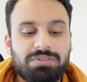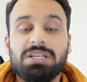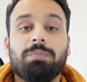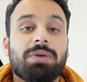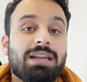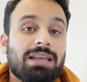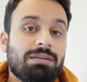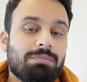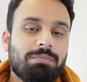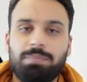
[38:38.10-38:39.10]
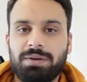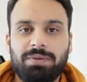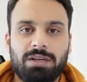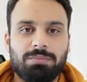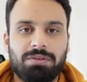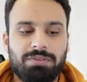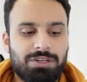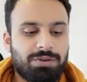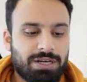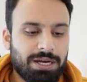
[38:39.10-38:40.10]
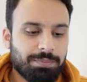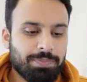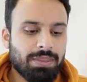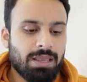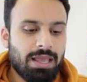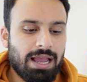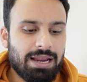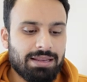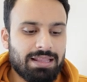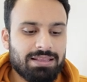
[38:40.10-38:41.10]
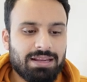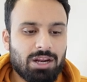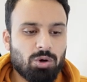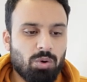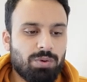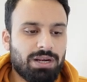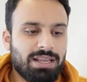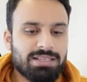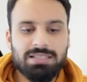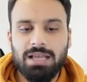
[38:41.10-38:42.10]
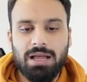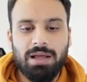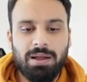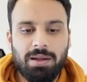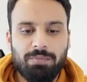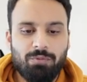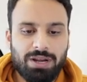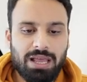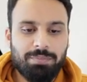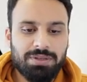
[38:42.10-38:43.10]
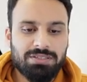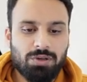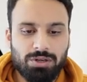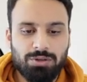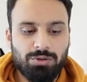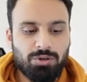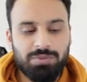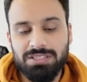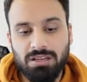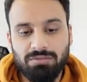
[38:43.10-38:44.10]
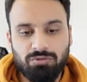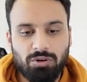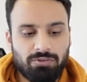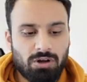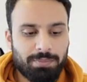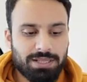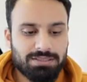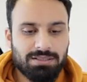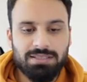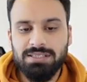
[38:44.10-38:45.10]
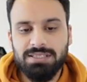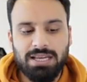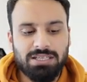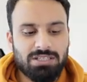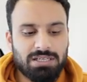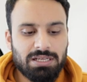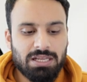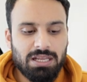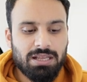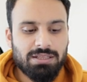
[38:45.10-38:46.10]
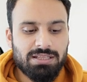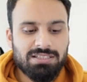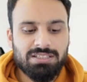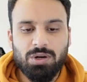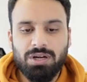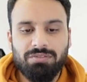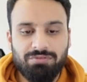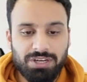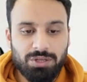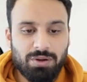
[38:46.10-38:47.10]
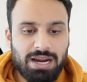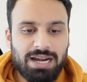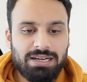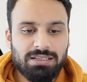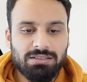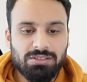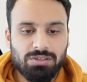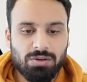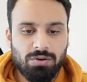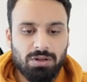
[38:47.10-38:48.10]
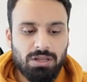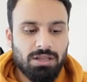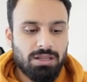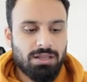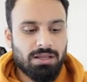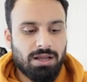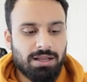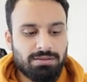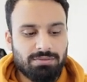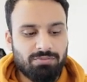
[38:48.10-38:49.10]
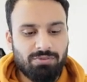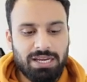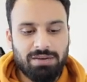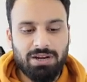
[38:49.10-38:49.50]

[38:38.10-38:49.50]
which appear in between of the video right and then there are overlays uh, what happens on youtube these are the four formats this is actually this is not a video ad so uh, while,